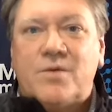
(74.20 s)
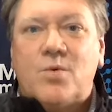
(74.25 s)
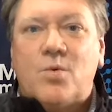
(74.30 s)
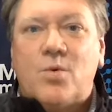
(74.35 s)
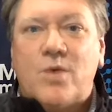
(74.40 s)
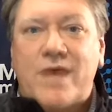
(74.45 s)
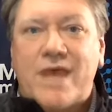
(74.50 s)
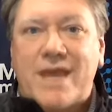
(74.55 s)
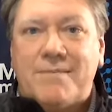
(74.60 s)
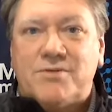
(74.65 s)

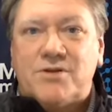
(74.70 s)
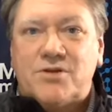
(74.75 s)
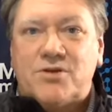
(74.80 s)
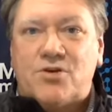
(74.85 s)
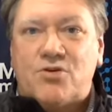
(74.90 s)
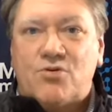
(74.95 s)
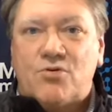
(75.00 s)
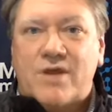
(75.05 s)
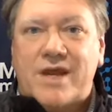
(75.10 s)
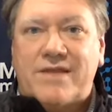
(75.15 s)
We aim to
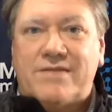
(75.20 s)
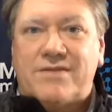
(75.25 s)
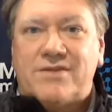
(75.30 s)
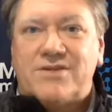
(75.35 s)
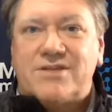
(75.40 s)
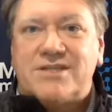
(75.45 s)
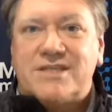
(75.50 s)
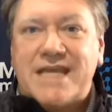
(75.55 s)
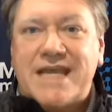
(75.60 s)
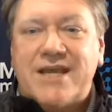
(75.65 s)
create the
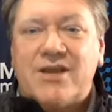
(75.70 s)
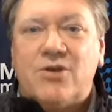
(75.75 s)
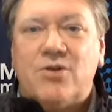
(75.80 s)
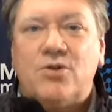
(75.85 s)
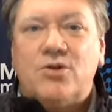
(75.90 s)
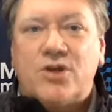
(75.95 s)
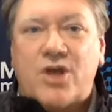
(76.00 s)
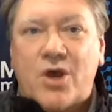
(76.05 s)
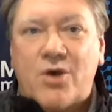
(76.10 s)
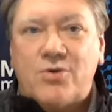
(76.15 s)

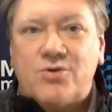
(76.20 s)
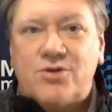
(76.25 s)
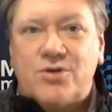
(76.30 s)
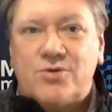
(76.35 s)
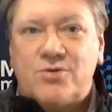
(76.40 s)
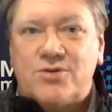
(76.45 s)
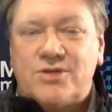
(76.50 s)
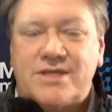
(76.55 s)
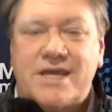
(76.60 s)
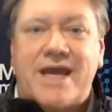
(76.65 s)
single go
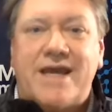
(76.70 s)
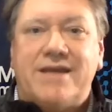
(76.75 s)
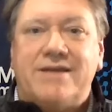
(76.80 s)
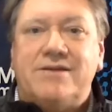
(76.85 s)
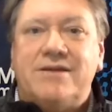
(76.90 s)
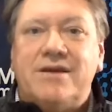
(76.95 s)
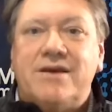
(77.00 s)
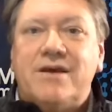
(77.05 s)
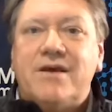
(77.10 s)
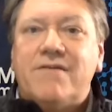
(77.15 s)
to site
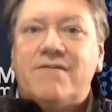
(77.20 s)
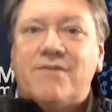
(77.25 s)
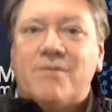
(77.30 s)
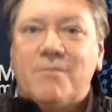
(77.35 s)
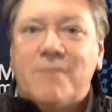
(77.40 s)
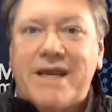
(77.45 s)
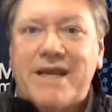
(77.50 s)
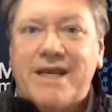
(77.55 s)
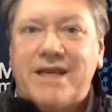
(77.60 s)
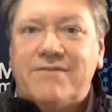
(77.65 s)
for
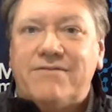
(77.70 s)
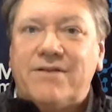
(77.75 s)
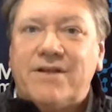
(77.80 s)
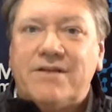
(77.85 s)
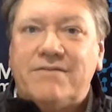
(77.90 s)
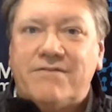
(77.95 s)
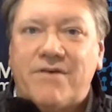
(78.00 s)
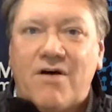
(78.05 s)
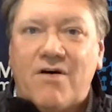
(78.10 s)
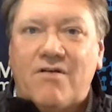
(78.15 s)
meaningful
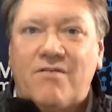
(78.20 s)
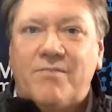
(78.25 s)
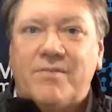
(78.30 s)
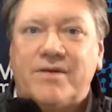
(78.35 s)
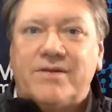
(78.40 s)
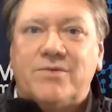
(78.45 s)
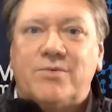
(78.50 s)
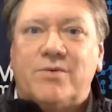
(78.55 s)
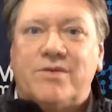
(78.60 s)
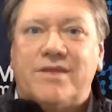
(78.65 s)

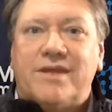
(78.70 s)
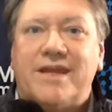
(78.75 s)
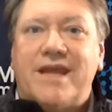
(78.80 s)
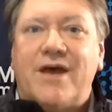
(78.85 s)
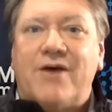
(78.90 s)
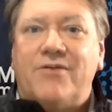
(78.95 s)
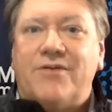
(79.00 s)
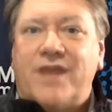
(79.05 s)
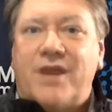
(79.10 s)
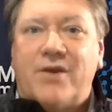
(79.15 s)
involvement within
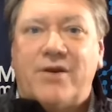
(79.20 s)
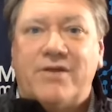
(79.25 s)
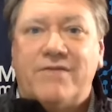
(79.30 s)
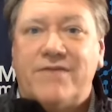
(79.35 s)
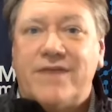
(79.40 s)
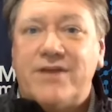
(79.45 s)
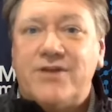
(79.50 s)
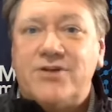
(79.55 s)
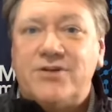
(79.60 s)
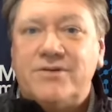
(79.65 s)
healthcare
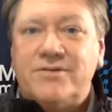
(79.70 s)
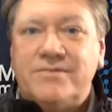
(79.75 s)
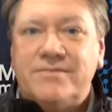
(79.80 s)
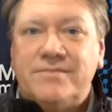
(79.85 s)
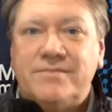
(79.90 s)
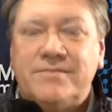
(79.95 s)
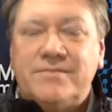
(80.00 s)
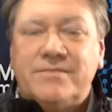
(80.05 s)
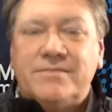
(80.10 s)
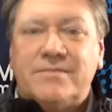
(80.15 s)
innovation,
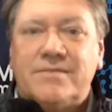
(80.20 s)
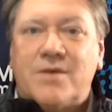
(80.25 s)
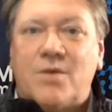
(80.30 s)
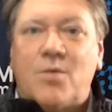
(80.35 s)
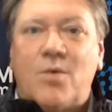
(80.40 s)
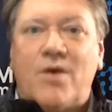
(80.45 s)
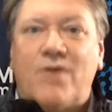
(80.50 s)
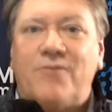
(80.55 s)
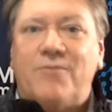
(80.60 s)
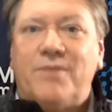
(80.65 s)

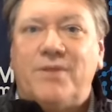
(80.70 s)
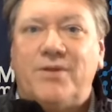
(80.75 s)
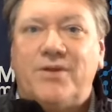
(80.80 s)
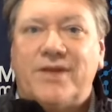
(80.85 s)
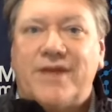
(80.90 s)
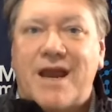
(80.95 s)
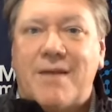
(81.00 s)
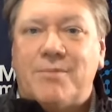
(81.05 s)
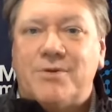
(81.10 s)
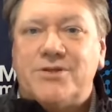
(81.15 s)
wealth
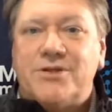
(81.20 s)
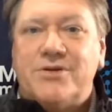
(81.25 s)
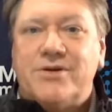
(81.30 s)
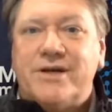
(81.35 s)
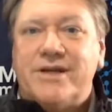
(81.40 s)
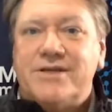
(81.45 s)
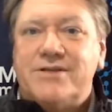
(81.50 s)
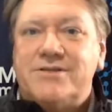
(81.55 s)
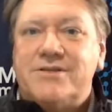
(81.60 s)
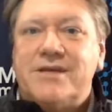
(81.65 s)
building
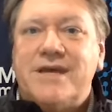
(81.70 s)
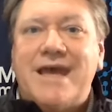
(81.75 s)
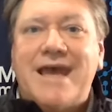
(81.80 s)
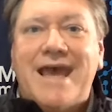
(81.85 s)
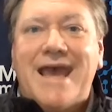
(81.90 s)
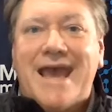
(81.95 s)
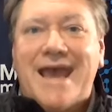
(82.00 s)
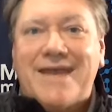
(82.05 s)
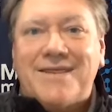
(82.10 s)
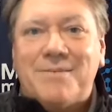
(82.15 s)
opportunities,
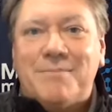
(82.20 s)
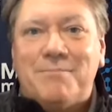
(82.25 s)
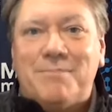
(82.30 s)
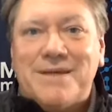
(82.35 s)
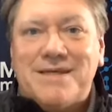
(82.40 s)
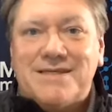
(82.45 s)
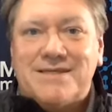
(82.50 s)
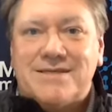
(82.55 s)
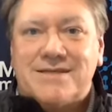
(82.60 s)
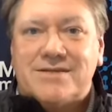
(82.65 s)
and the
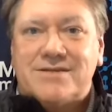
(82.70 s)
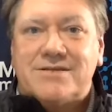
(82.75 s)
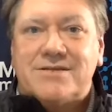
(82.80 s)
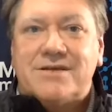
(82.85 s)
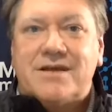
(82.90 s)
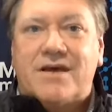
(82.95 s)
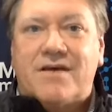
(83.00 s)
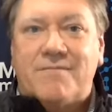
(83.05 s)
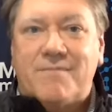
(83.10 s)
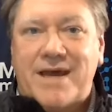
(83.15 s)

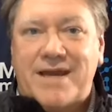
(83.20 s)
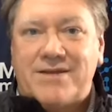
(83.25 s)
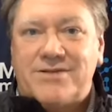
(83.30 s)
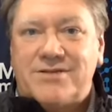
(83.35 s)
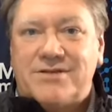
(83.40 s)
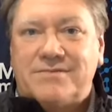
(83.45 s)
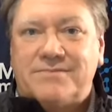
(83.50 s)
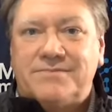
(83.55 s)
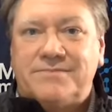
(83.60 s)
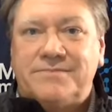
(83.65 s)
business of
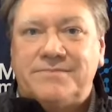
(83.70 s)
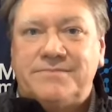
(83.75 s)
medicine.